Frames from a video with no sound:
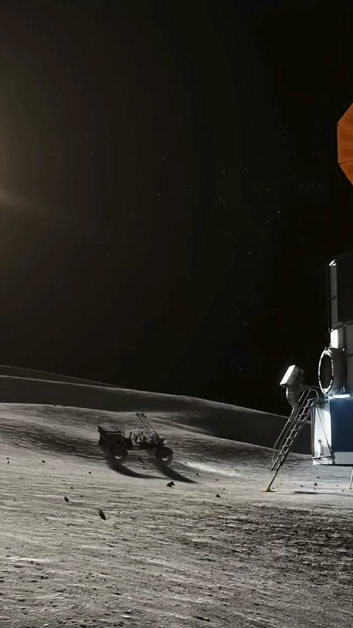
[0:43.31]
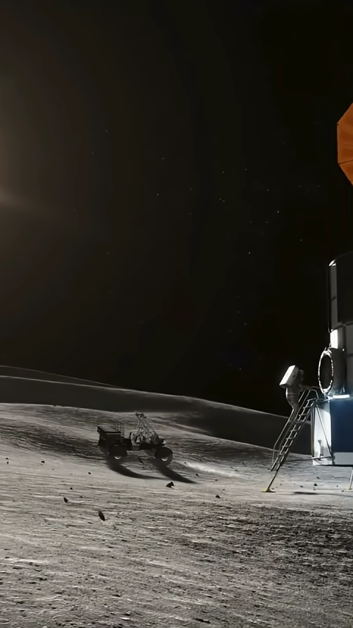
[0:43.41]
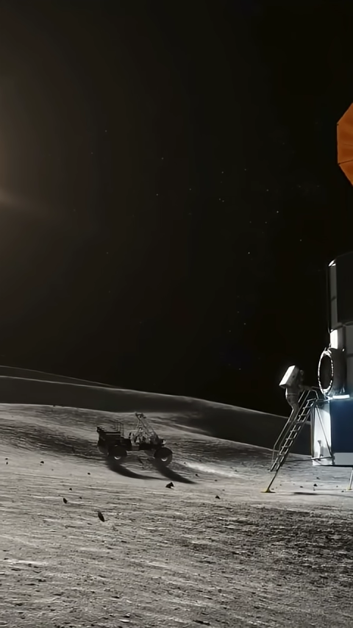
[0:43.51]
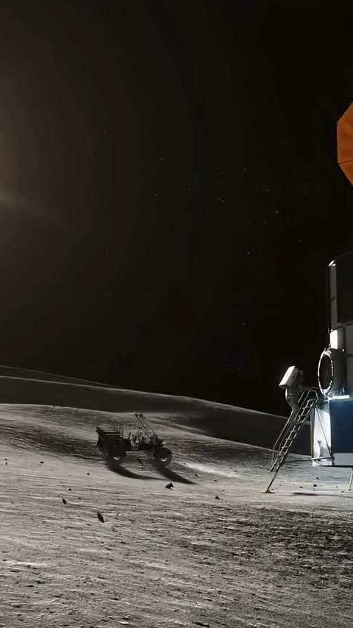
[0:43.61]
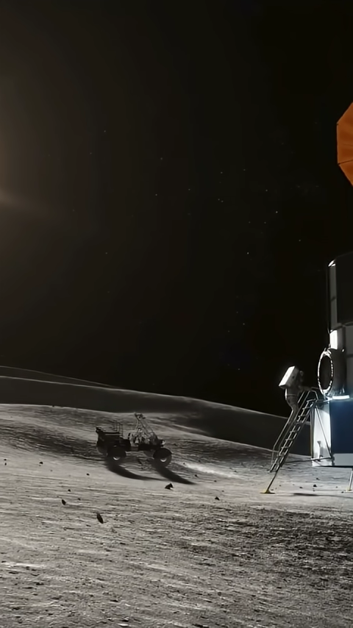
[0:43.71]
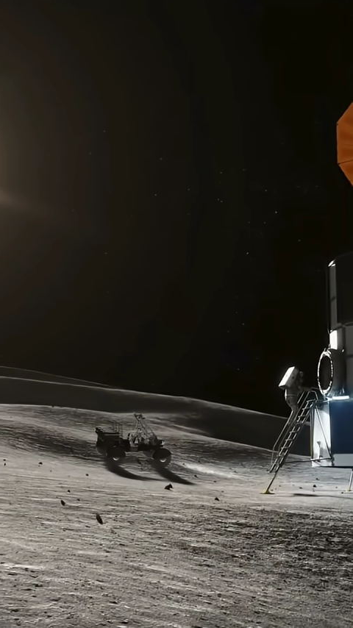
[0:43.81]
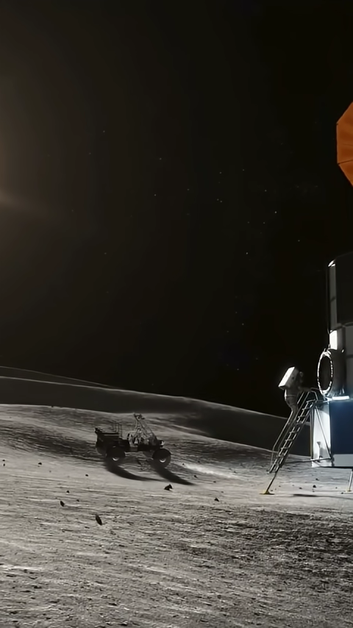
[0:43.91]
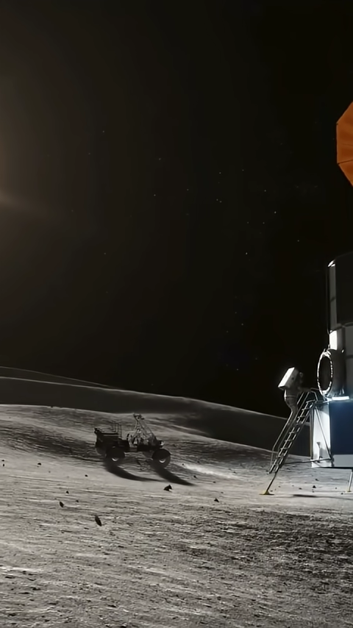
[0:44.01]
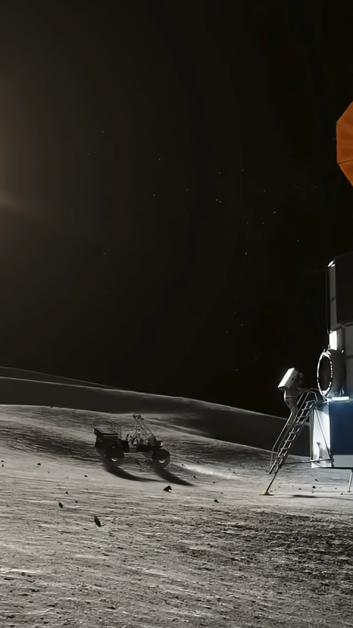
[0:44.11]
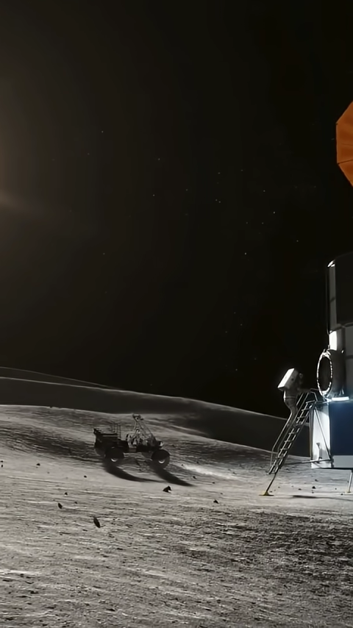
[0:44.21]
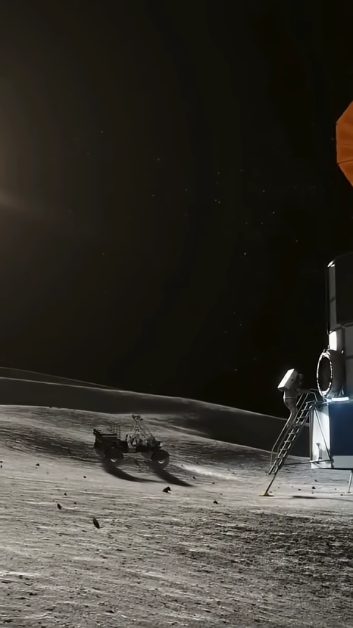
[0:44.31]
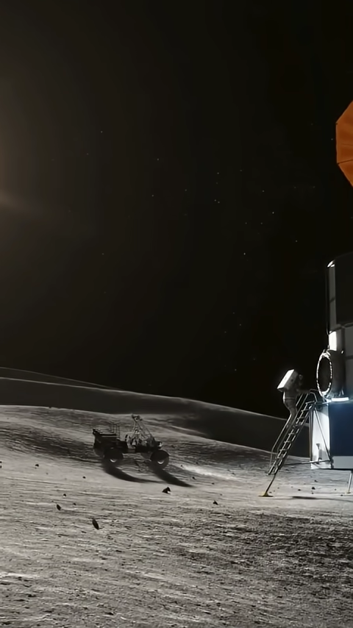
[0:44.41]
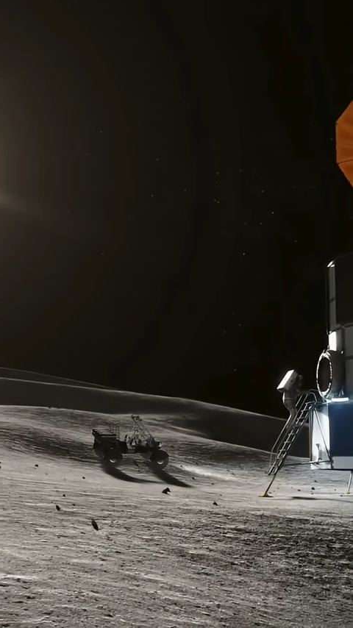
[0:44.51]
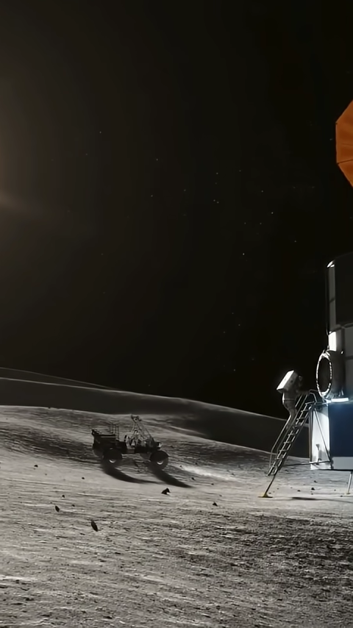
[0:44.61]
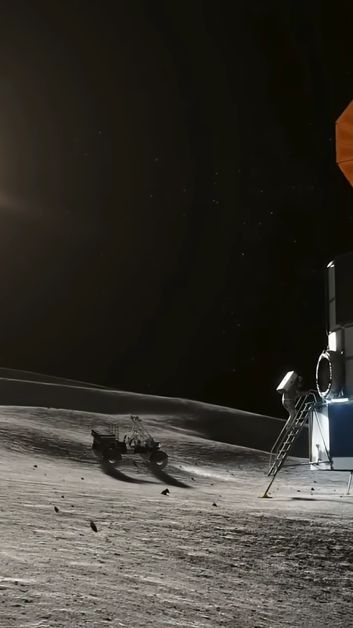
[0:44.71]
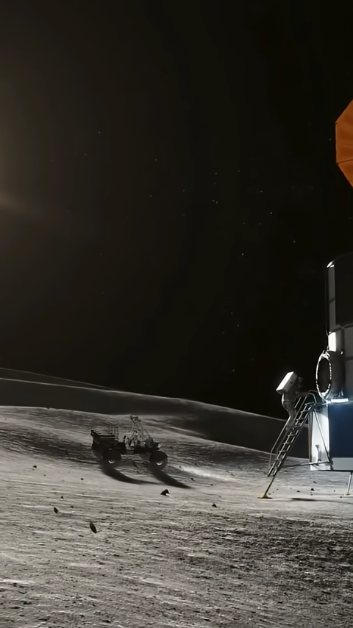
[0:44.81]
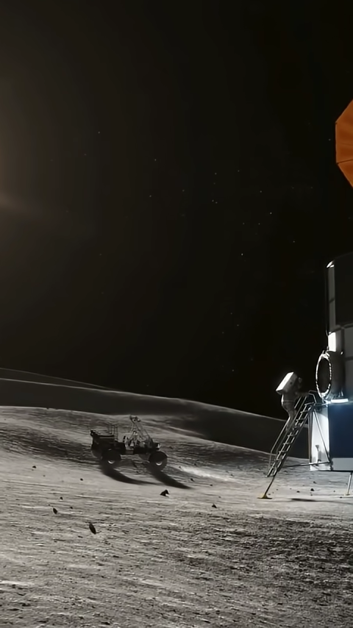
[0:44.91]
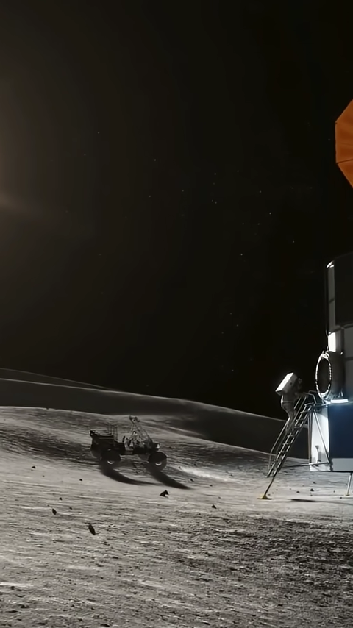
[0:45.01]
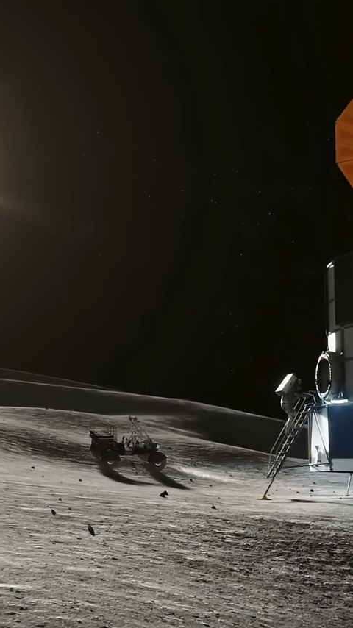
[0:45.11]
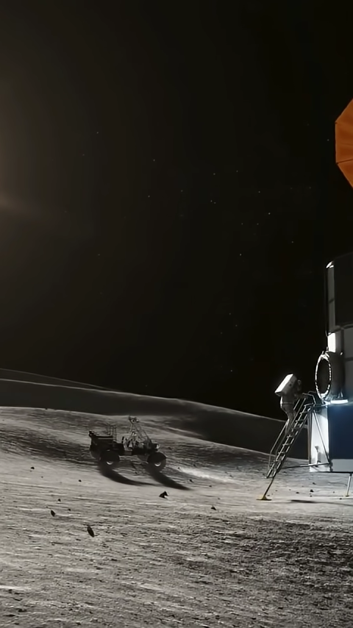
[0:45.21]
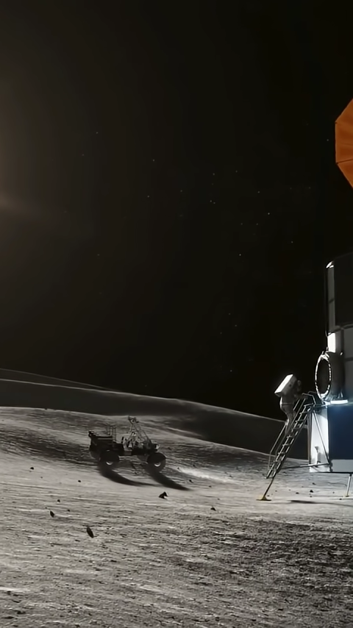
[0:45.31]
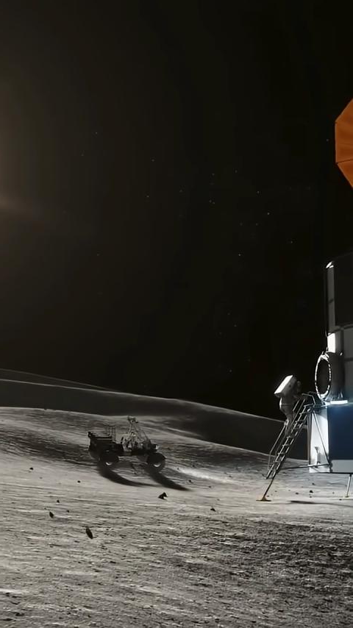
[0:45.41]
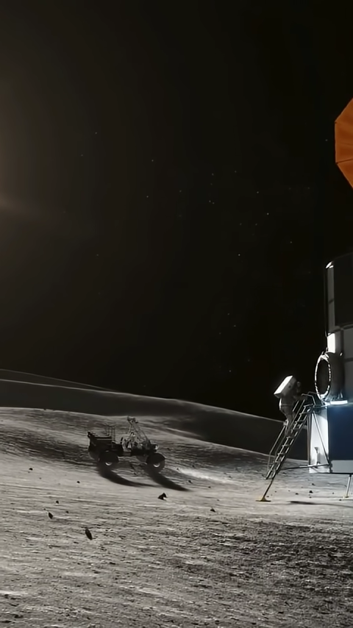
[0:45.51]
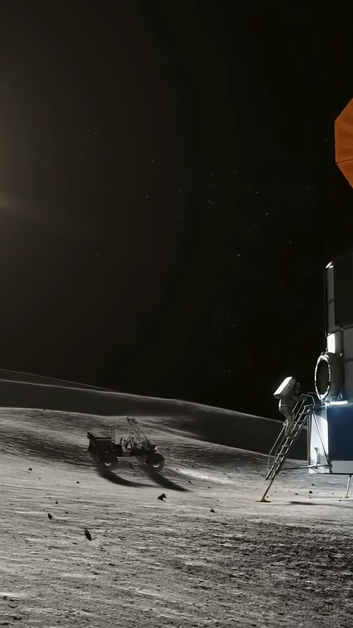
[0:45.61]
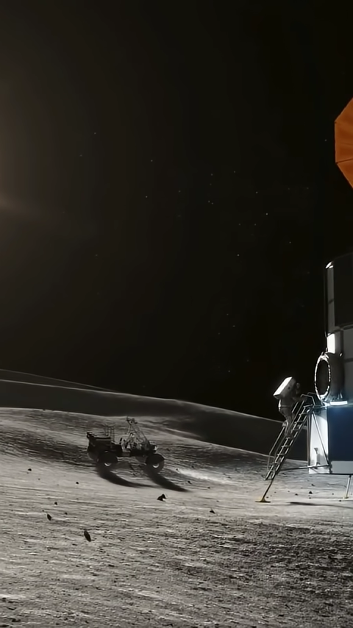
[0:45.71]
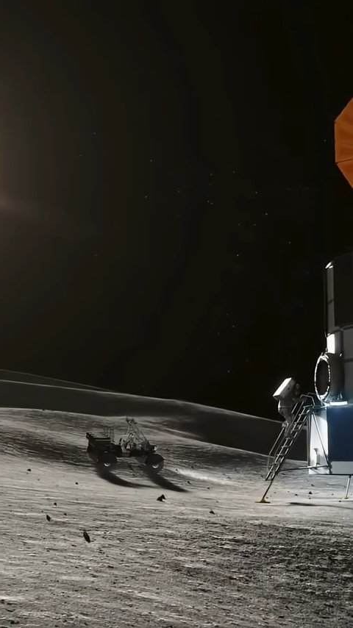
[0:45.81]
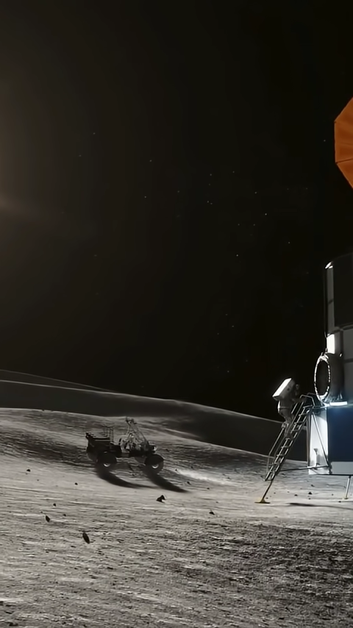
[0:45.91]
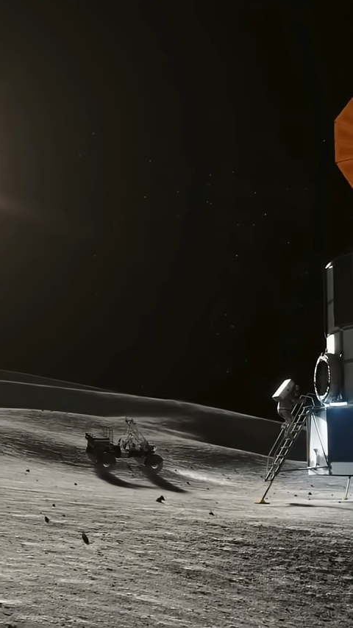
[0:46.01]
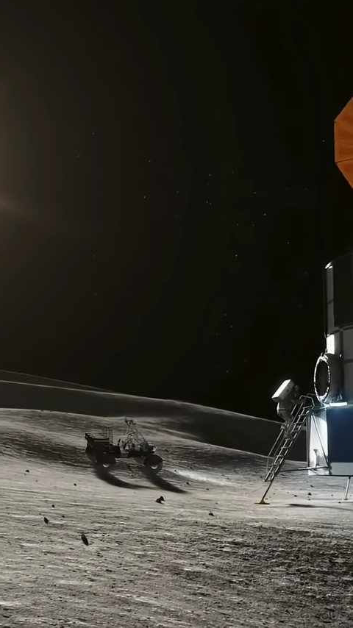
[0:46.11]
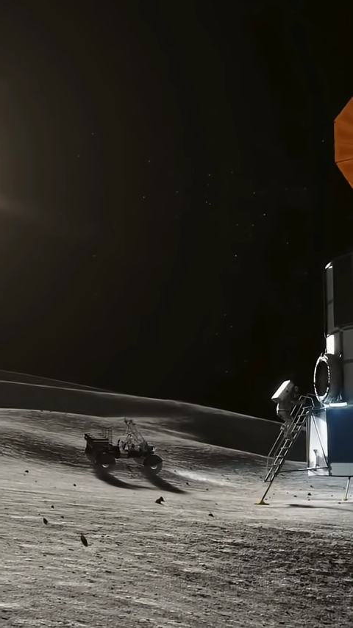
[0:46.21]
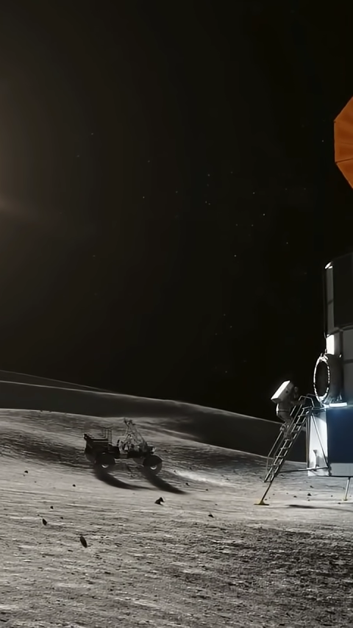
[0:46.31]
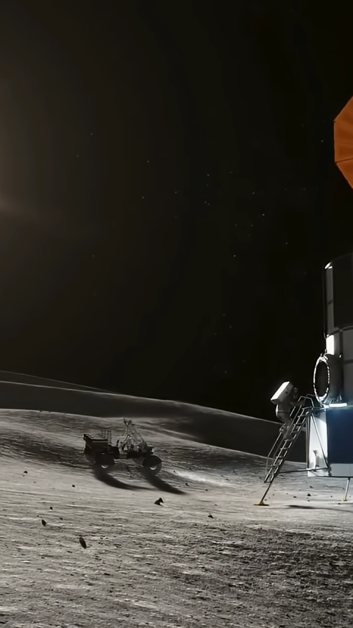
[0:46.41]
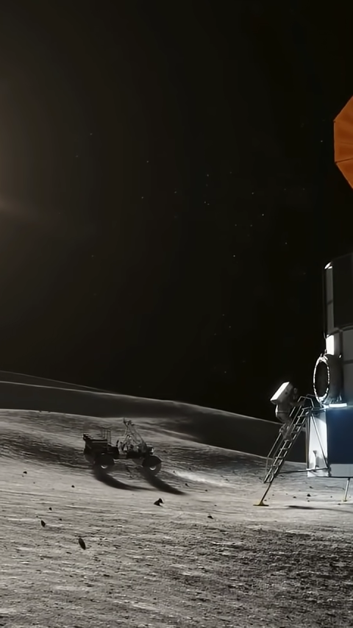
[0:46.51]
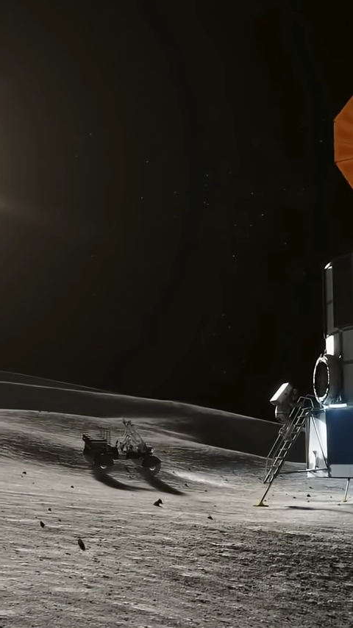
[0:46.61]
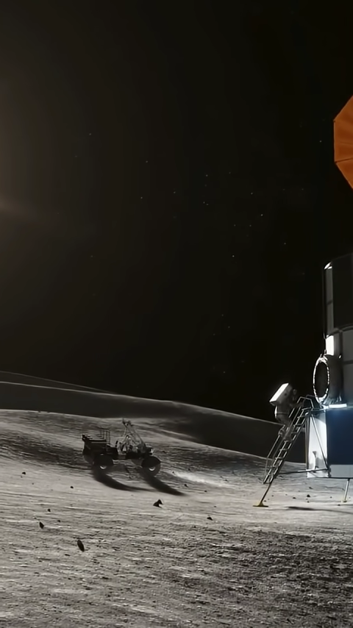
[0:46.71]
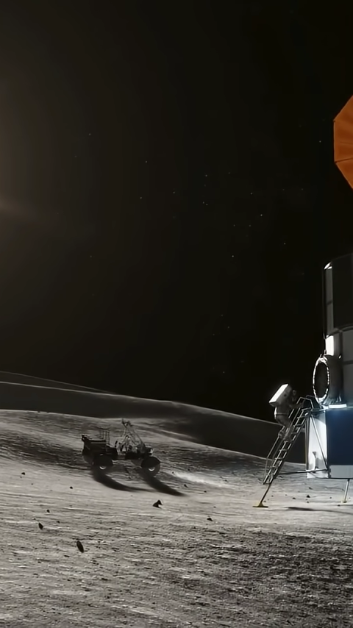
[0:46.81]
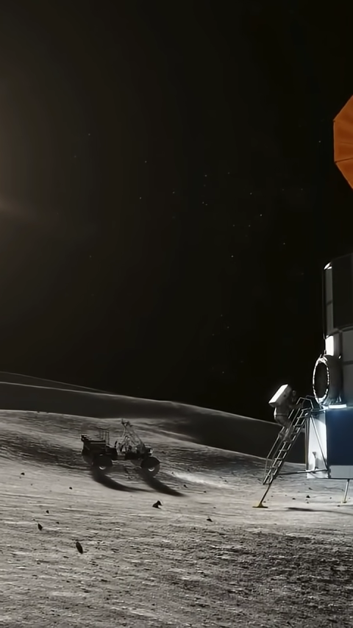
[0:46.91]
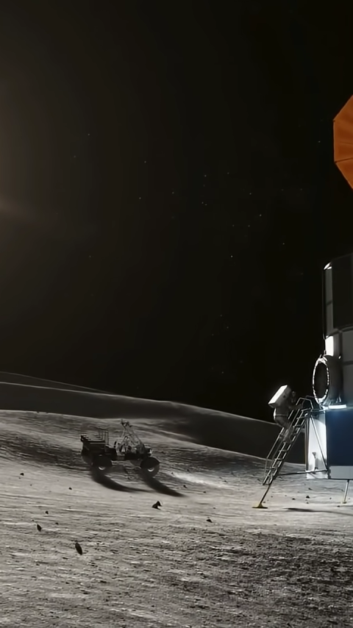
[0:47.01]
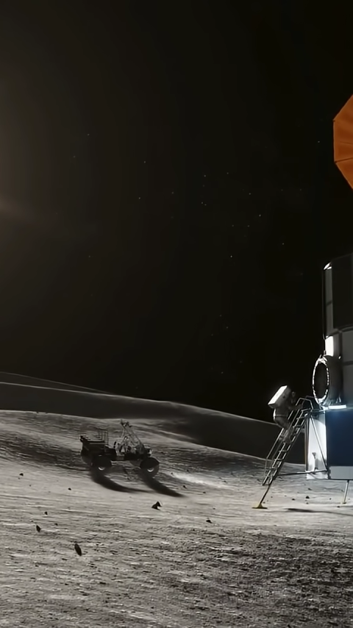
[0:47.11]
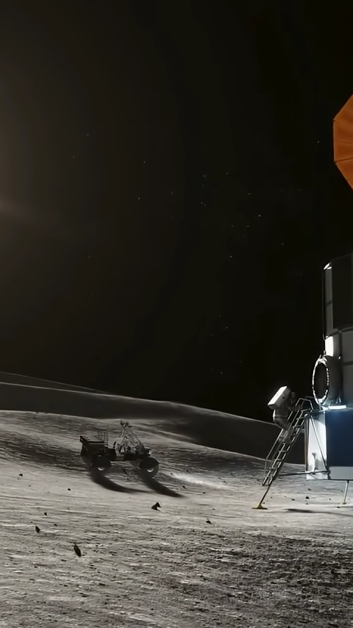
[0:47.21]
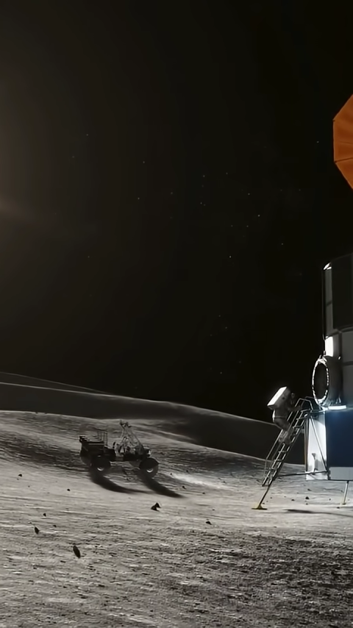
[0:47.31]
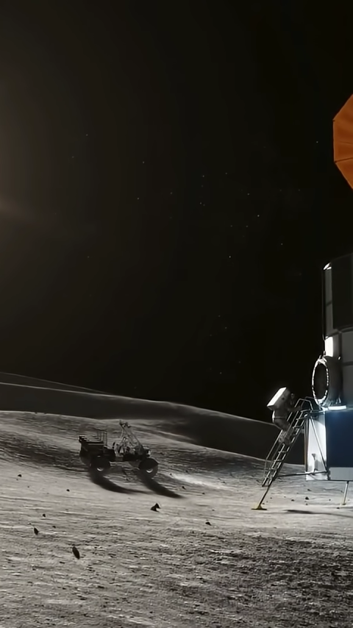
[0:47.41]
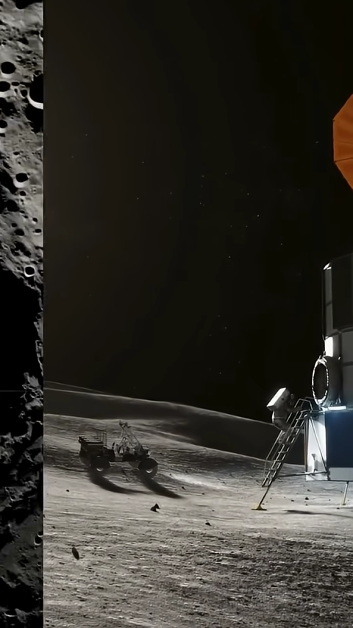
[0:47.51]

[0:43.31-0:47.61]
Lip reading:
Nobody's mouth can be seen.